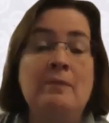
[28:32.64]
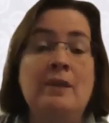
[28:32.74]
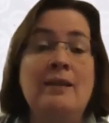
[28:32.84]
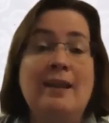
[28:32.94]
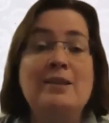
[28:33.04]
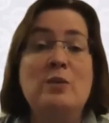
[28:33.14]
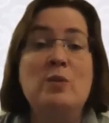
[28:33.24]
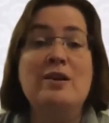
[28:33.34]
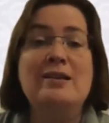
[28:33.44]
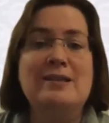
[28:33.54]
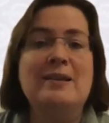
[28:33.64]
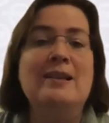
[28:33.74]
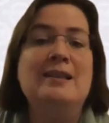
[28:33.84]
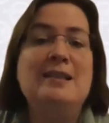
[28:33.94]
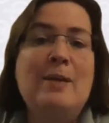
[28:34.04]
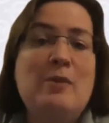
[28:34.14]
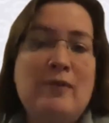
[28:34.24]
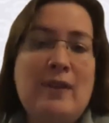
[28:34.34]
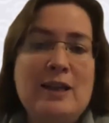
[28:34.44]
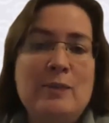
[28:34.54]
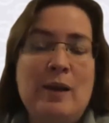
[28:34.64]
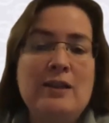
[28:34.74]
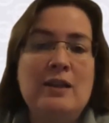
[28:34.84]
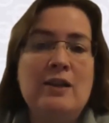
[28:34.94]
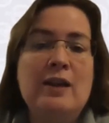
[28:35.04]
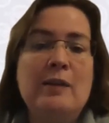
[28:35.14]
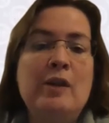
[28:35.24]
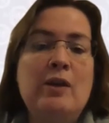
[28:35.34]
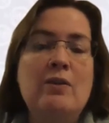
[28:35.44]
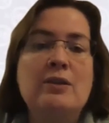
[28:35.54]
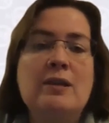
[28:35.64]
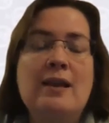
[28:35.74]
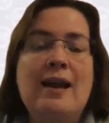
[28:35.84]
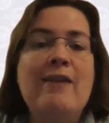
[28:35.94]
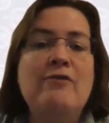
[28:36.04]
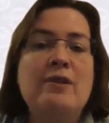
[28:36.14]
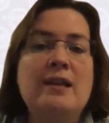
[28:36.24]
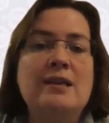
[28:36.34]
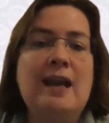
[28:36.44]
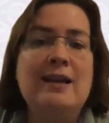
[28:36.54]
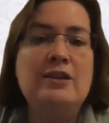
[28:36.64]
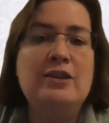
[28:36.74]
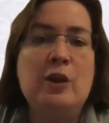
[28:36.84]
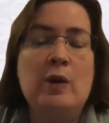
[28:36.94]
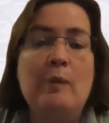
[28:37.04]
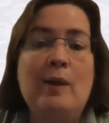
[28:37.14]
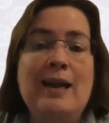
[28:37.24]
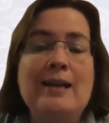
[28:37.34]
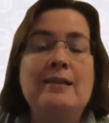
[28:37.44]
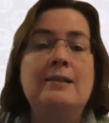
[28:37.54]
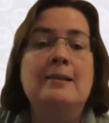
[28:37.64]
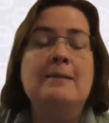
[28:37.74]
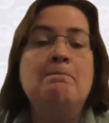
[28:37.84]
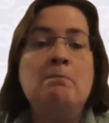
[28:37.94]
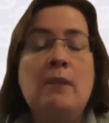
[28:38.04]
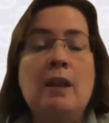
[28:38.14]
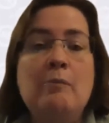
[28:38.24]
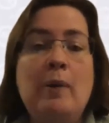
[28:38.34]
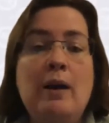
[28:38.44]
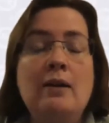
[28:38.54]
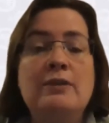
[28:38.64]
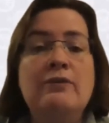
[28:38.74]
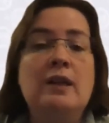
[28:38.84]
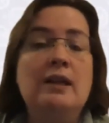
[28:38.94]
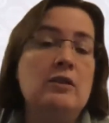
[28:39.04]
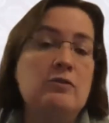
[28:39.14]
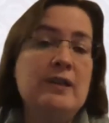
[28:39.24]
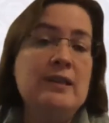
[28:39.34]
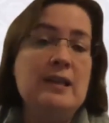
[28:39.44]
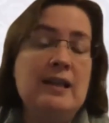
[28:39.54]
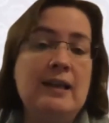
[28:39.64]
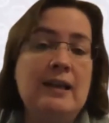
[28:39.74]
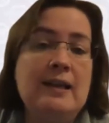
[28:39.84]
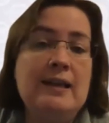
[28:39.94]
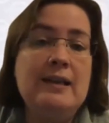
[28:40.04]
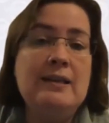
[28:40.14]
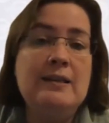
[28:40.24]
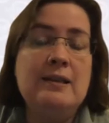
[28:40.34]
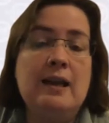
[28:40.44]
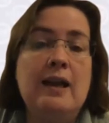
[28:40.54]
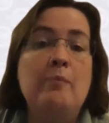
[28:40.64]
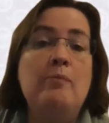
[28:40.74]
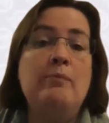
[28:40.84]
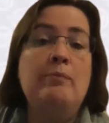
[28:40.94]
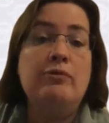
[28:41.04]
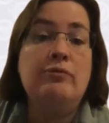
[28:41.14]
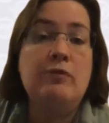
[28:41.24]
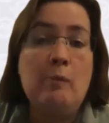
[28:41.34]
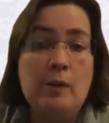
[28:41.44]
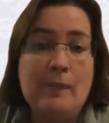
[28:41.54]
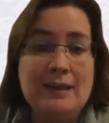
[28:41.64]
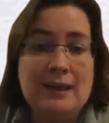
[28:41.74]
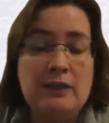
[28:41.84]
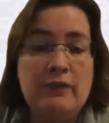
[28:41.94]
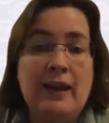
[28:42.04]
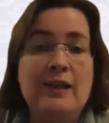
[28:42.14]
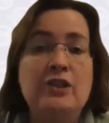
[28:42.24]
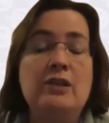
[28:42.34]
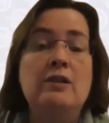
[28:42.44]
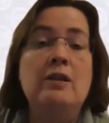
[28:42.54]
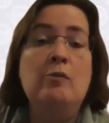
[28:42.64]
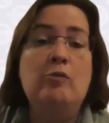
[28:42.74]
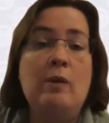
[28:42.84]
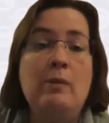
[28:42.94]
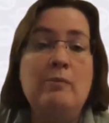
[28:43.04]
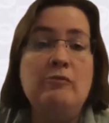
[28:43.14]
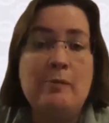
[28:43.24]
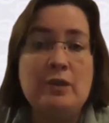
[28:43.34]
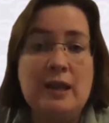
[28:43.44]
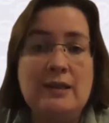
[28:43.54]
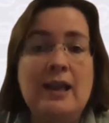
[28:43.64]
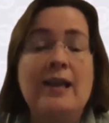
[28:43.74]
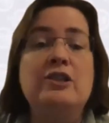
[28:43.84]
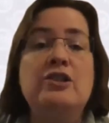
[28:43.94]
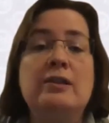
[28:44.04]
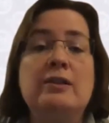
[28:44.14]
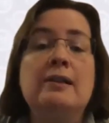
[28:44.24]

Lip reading: That's the worst type of case-based learning, because everything is handed to you on a plate. And part of clinical reasoning is problem identification, problem representation,